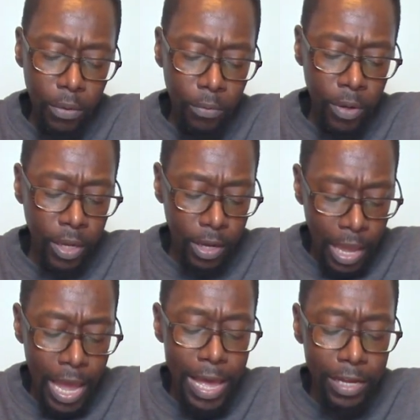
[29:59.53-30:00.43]
when
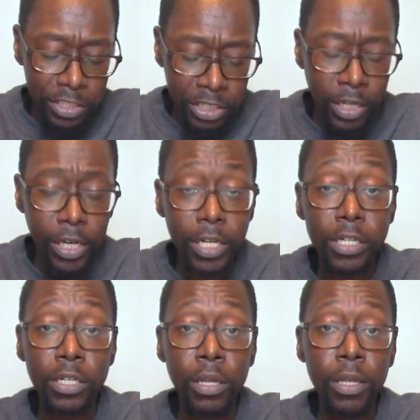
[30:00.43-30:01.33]
God
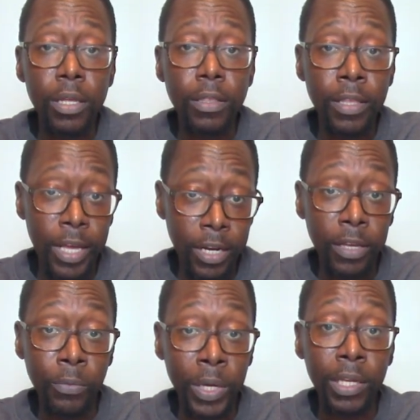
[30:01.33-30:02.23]
judged
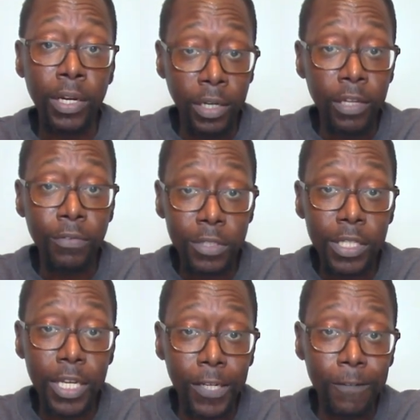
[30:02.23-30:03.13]
that wicked and evil
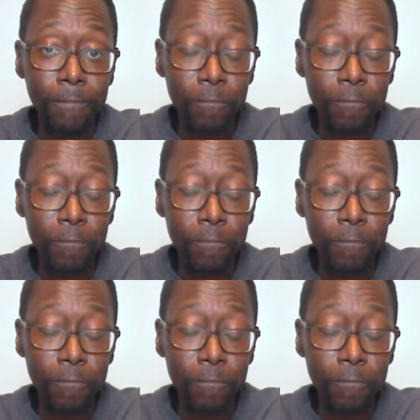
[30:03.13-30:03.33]
city.